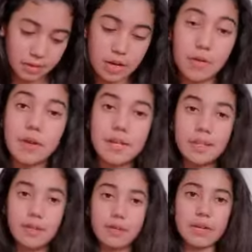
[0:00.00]
Now we can
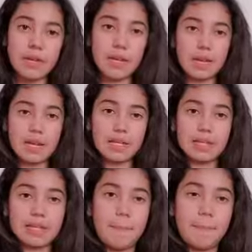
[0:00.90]
go ahead and
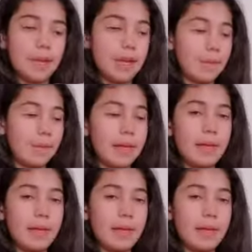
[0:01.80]
zip it up.